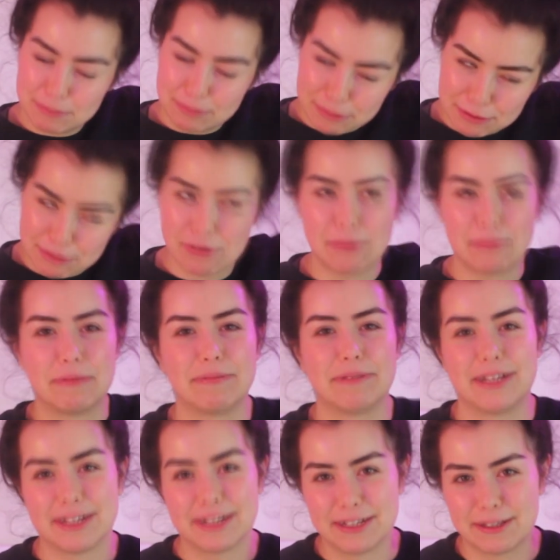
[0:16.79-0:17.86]

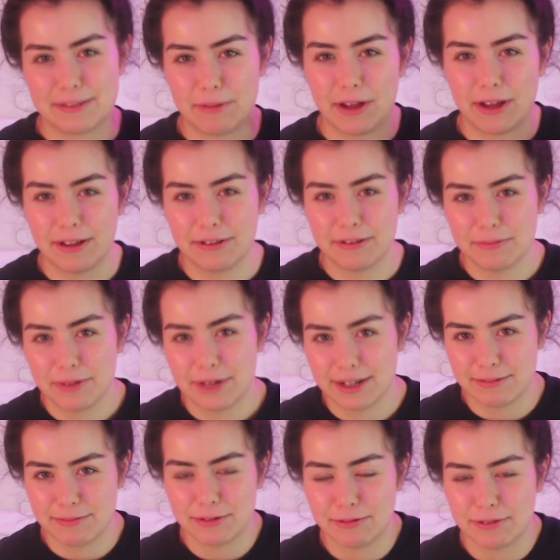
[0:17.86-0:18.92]
probably going to smile when
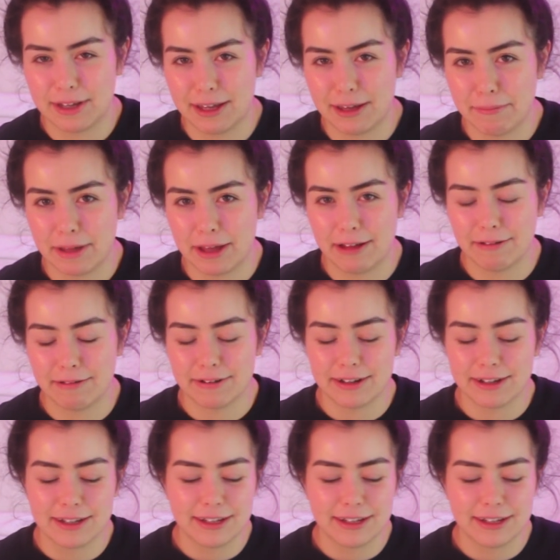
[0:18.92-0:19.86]
I'm talking about